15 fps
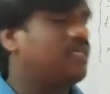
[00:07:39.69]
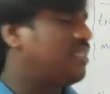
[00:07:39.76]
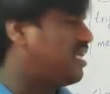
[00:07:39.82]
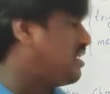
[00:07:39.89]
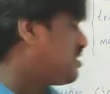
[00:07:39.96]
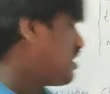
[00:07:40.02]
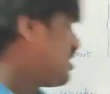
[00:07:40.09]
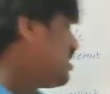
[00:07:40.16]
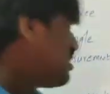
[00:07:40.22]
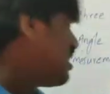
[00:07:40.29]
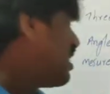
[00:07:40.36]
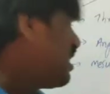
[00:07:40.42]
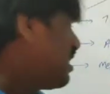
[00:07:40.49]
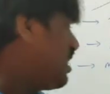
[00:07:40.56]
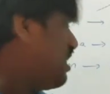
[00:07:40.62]
That is the
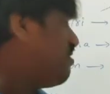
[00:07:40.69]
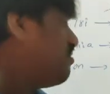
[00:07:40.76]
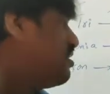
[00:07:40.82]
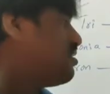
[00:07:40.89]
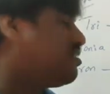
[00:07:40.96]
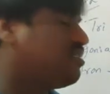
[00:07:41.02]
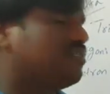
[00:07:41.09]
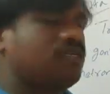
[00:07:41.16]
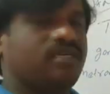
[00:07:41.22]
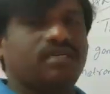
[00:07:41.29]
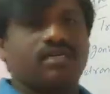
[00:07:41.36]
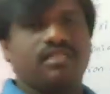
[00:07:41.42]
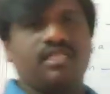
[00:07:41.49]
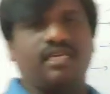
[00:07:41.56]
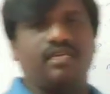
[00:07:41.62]
reason I gave this
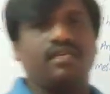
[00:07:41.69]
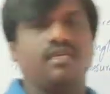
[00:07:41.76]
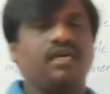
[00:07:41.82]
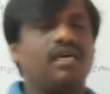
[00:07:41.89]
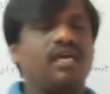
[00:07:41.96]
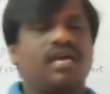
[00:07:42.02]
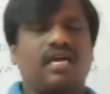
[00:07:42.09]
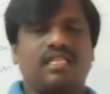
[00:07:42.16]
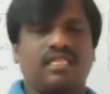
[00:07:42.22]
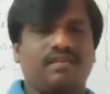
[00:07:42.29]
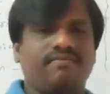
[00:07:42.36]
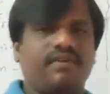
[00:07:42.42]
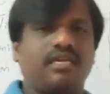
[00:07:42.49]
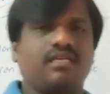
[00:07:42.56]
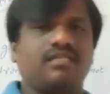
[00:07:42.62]
thing.
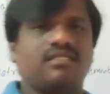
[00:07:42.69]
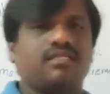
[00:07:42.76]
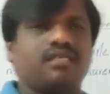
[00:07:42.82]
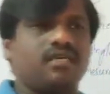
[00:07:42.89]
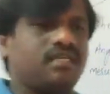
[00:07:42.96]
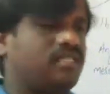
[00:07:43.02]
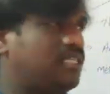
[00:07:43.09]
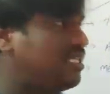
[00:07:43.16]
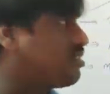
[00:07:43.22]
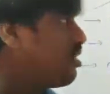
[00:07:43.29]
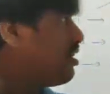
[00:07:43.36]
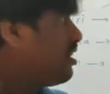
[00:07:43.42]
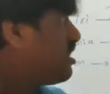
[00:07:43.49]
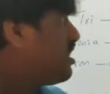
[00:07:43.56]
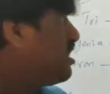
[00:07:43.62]
Otherwise, these
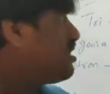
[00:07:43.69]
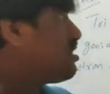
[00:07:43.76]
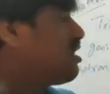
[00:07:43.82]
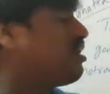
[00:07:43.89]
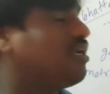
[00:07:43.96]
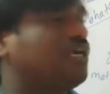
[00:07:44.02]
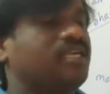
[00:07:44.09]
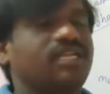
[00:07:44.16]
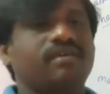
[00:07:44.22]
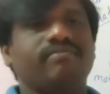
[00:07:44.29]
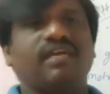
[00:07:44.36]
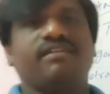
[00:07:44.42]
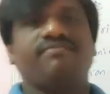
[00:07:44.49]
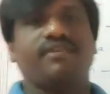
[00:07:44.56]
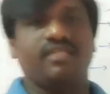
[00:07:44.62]
all the things are not
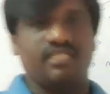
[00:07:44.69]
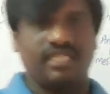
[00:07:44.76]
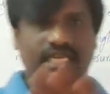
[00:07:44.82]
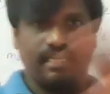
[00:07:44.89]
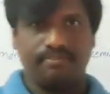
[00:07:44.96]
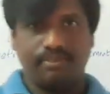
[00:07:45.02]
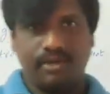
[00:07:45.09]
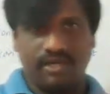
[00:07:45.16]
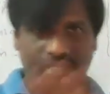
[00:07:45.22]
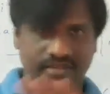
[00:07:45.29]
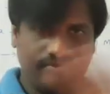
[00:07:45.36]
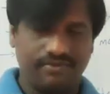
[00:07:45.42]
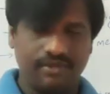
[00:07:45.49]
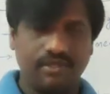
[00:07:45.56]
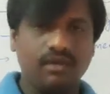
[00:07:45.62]
required for JEE point
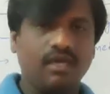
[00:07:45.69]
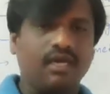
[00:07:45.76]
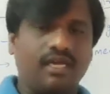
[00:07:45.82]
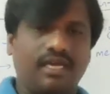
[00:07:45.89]
of view.